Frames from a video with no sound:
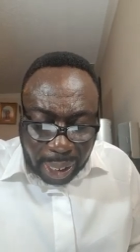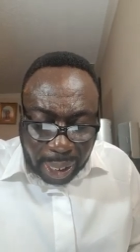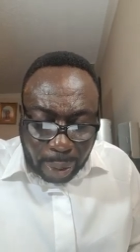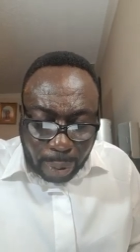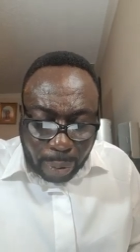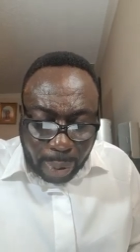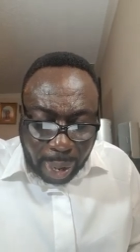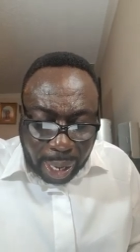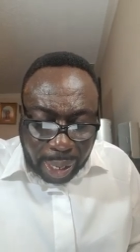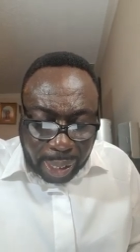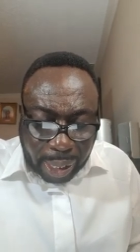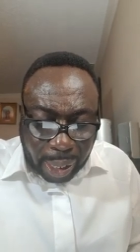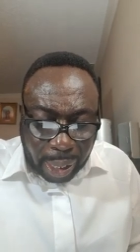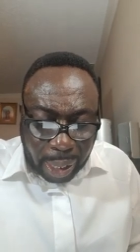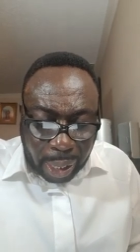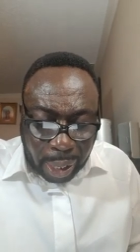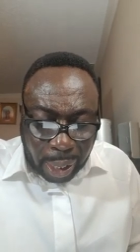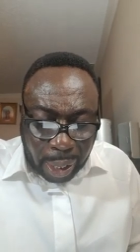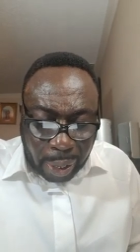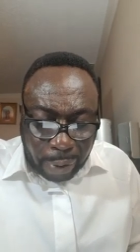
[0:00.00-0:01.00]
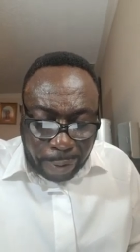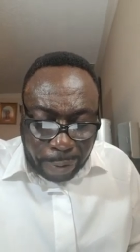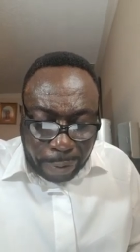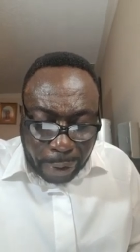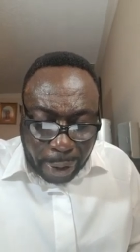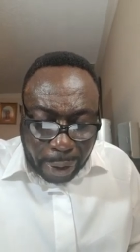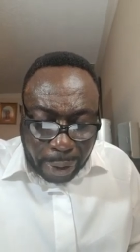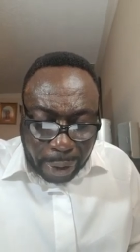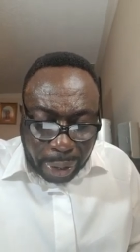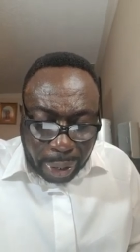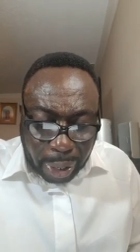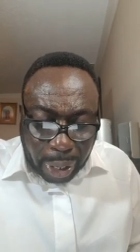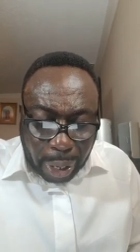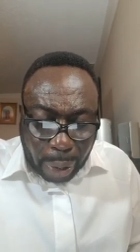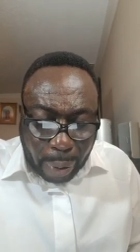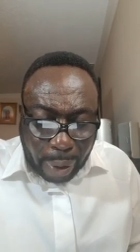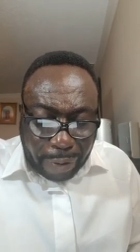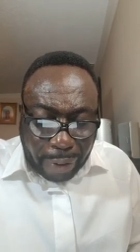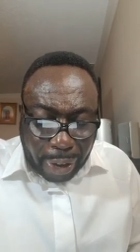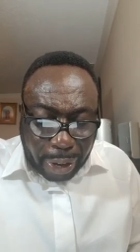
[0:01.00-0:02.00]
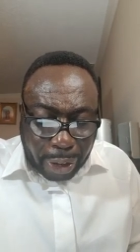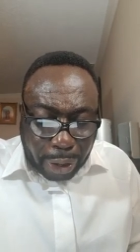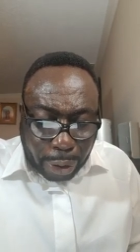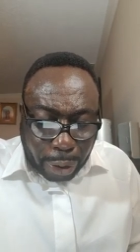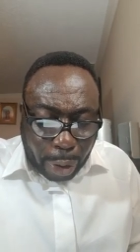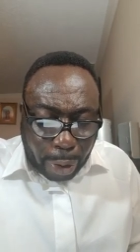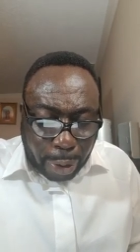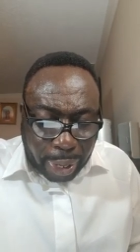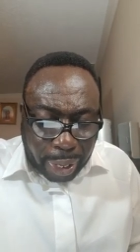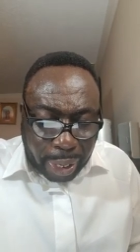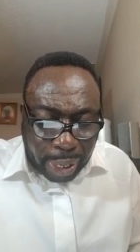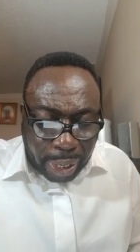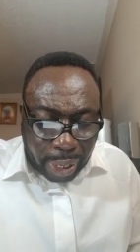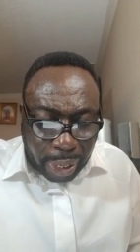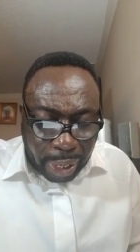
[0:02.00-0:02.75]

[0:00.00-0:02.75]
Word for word: they went very, they were very sorry